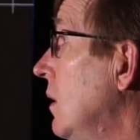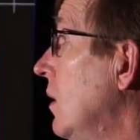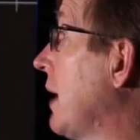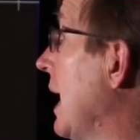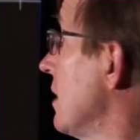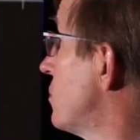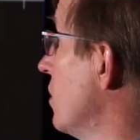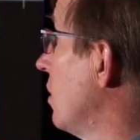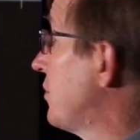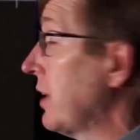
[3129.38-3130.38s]
Okay,
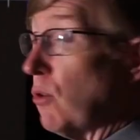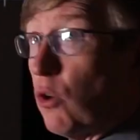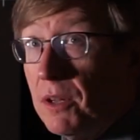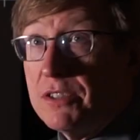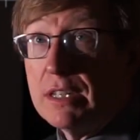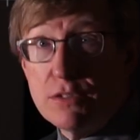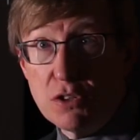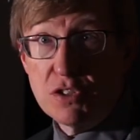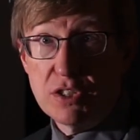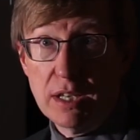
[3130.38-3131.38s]
so think about orbital
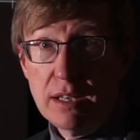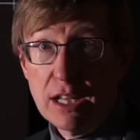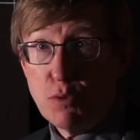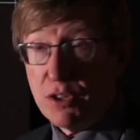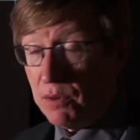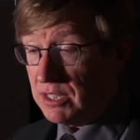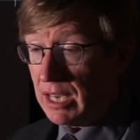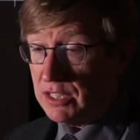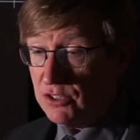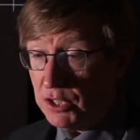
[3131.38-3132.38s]
eccentricity. That's whether it's
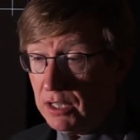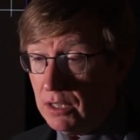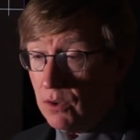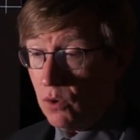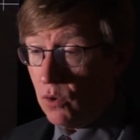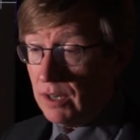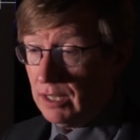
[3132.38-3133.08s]
kind of circular or an